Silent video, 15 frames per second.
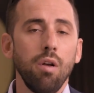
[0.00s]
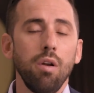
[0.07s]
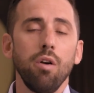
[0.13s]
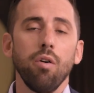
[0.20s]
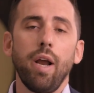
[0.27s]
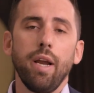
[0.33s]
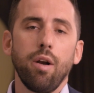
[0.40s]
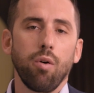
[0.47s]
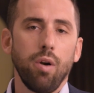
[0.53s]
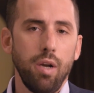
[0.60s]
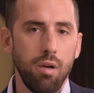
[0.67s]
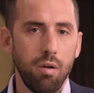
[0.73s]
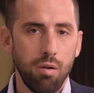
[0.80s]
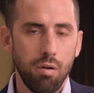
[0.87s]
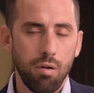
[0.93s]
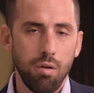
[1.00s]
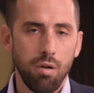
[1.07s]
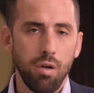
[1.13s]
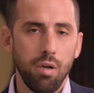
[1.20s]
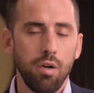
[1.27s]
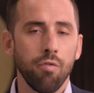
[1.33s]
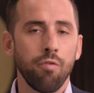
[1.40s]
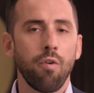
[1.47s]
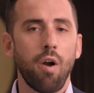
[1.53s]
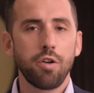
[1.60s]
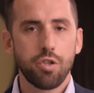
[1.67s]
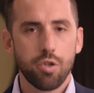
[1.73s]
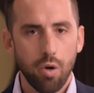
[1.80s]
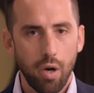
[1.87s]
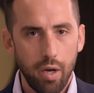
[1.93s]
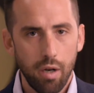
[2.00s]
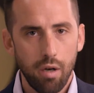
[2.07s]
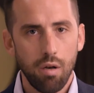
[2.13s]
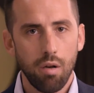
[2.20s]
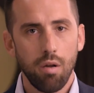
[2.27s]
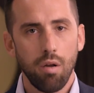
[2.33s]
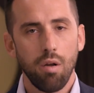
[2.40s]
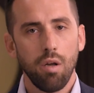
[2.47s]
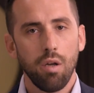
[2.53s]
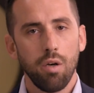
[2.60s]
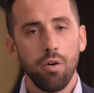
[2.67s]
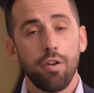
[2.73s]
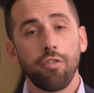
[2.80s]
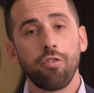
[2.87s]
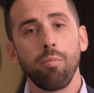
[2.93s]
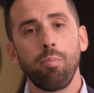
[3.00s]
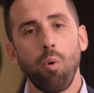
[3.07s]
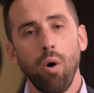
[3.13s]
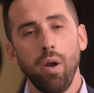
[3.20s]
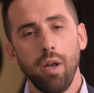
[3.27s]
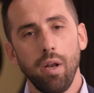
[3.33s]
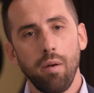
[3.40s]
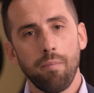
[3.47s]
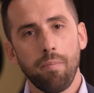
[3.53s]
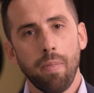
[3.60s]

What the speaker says: You're angry, you're frustrated, you're disappointed.